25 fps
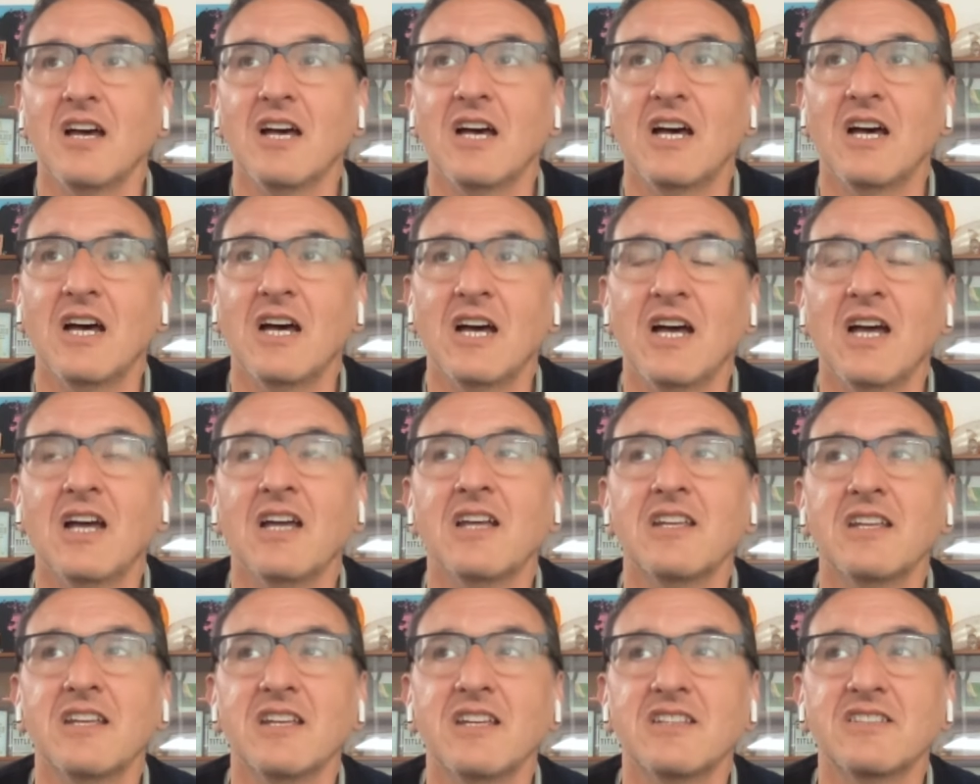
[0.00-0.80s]

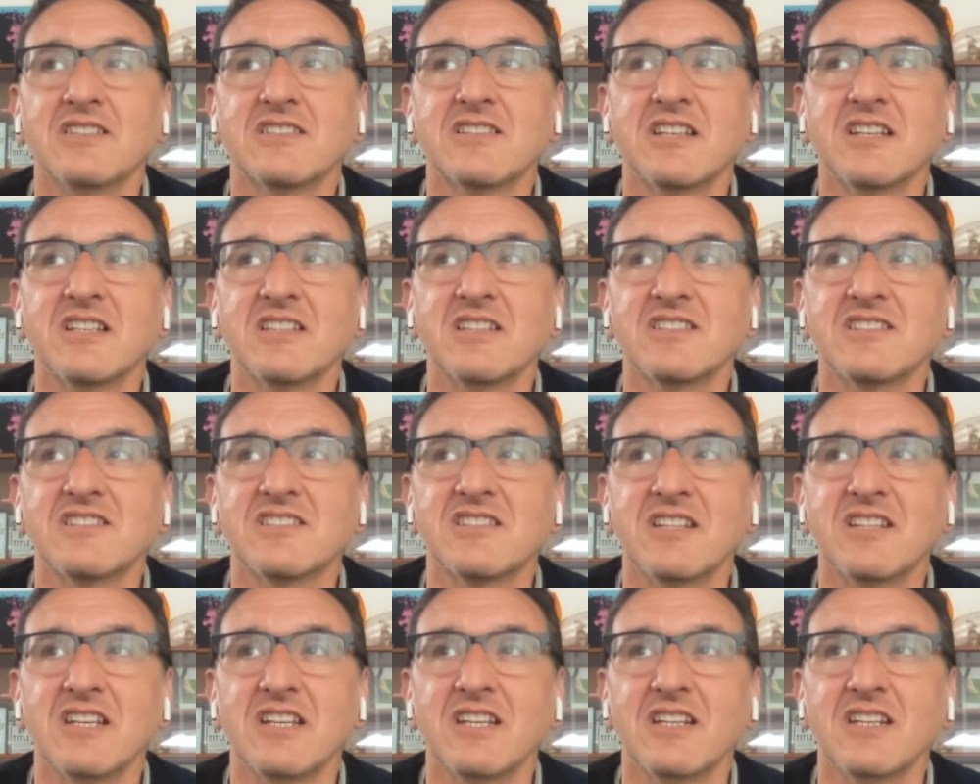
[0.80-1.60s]
uh, is
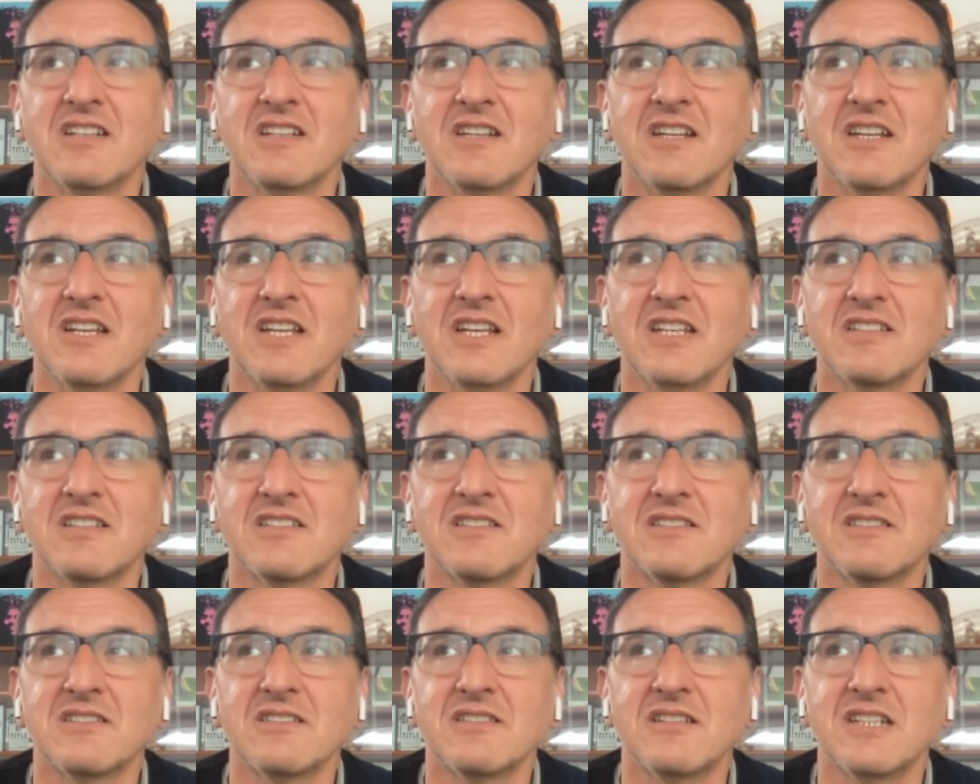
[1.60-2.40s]
is it it
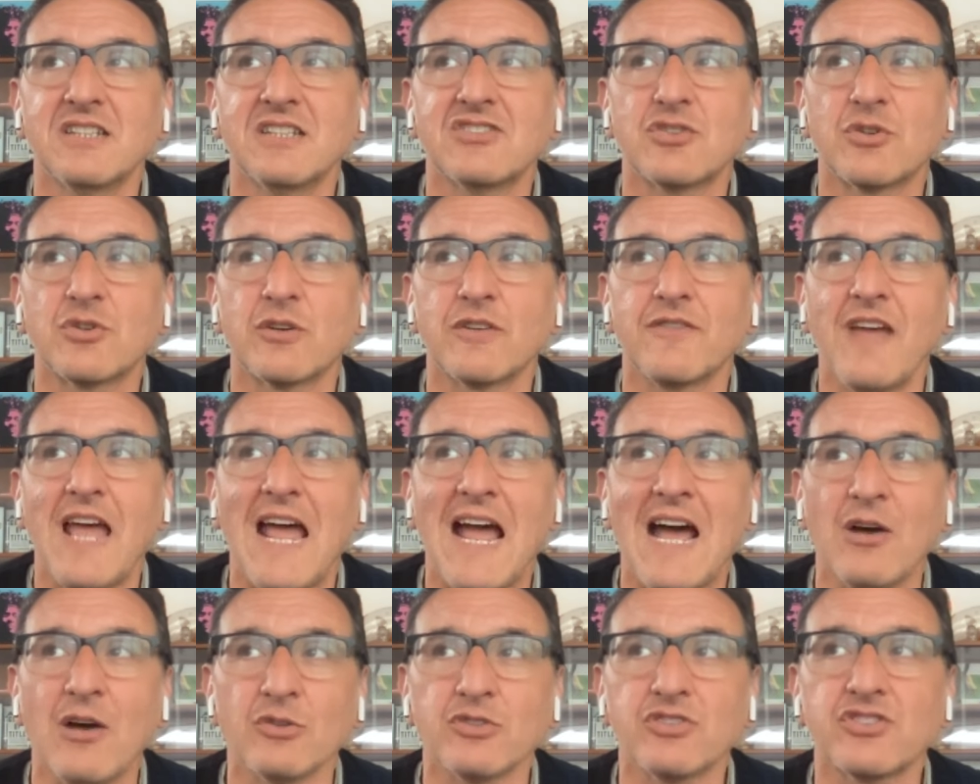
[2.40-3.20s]
it sort of
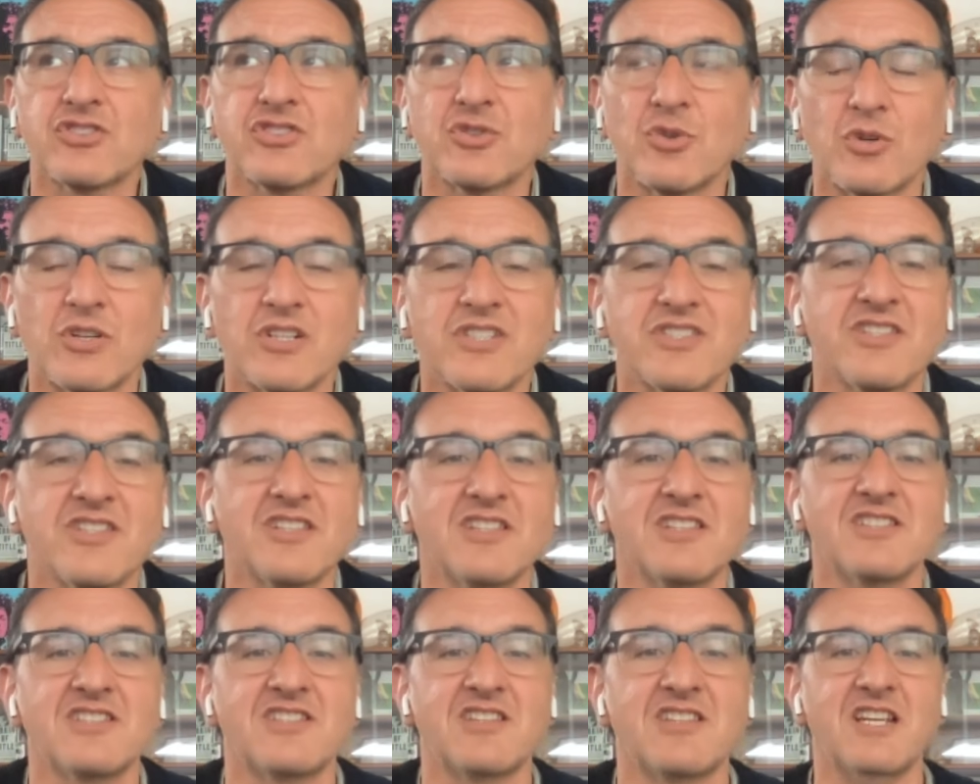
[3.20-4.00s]

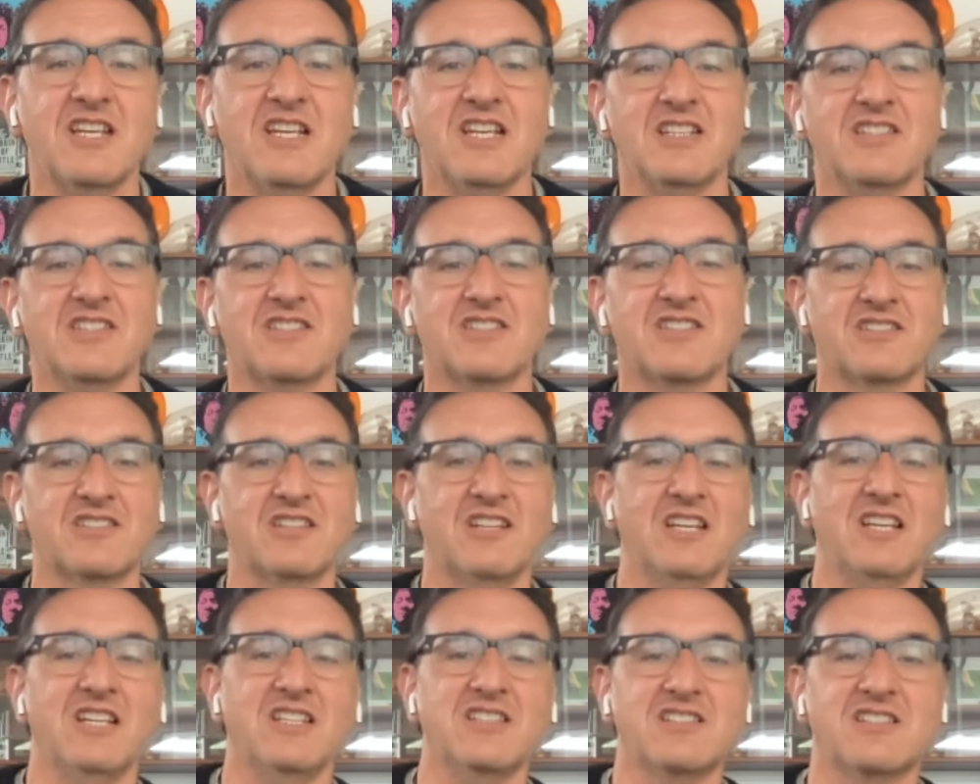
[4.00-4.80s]
outsources its
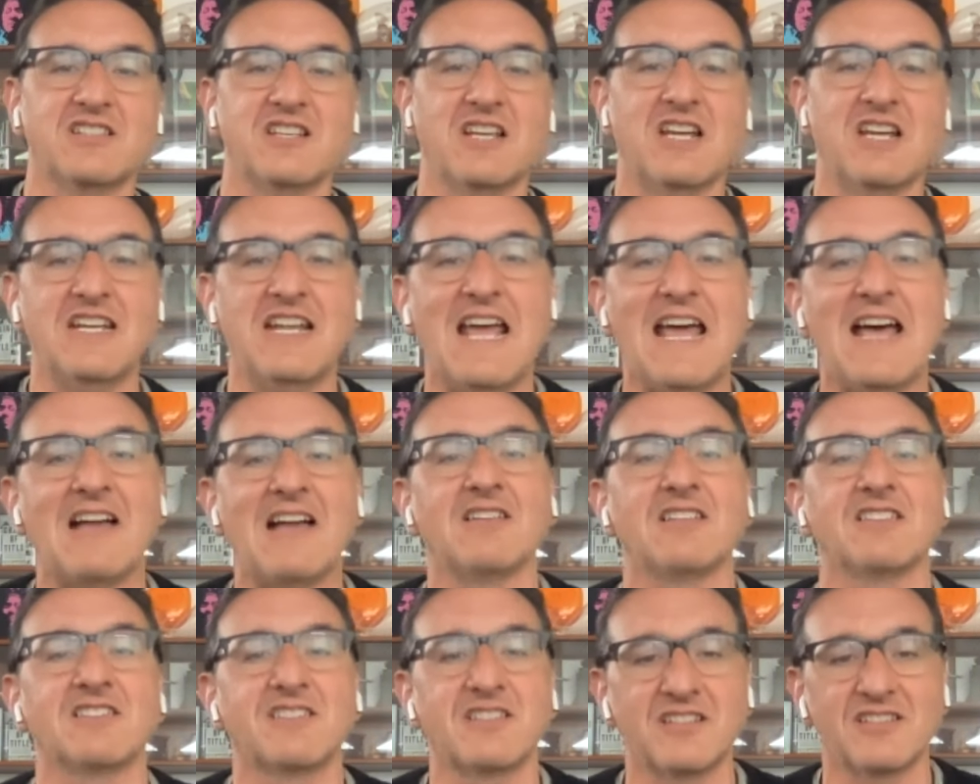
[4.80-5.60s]
its
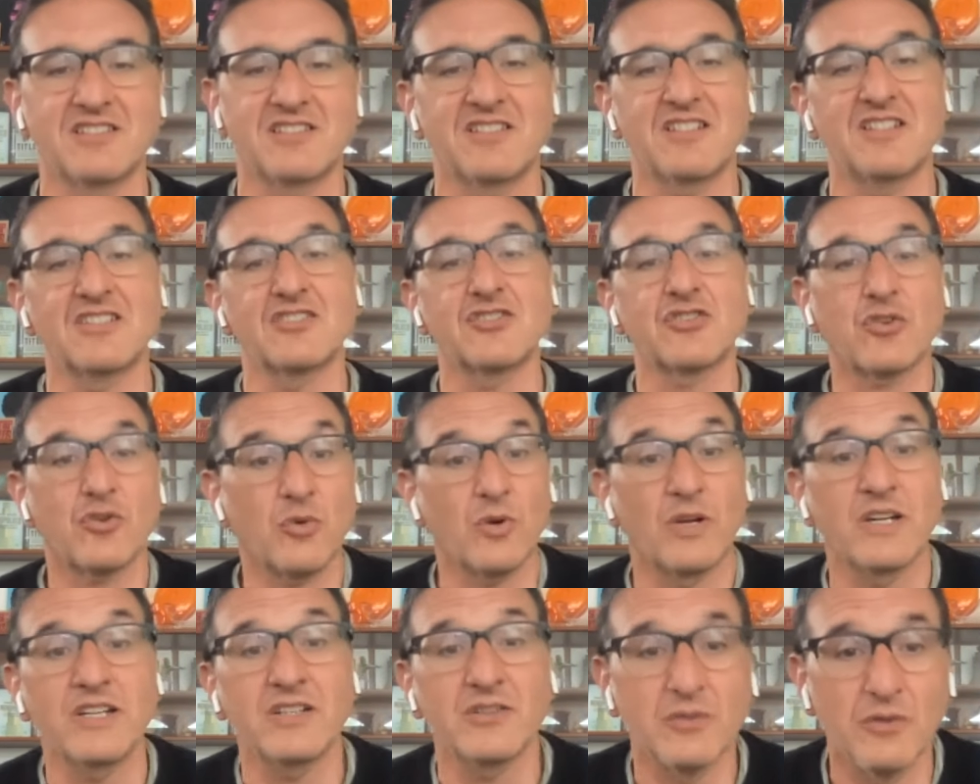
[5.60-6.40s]
analysis and its
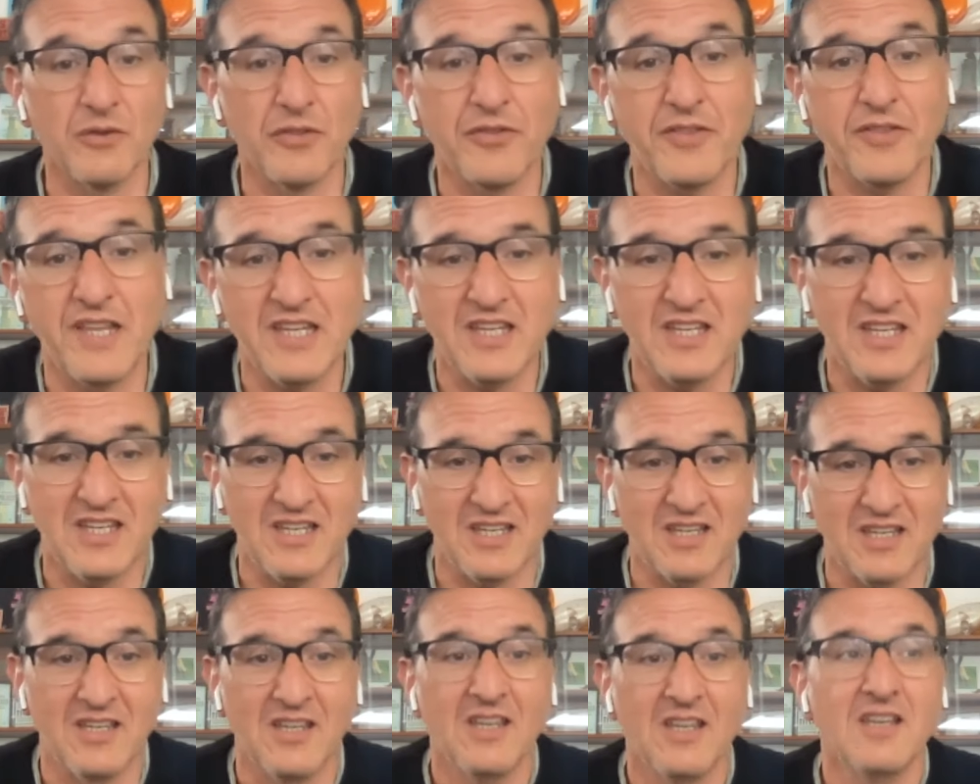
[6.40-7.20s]
critical
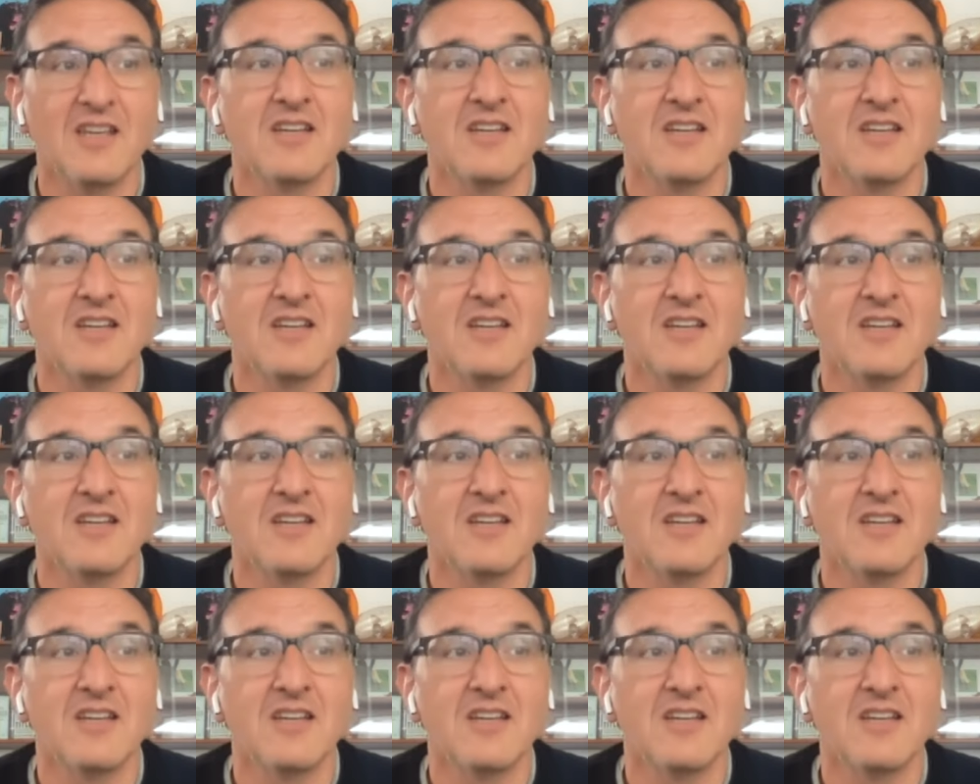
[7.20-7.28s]
thinking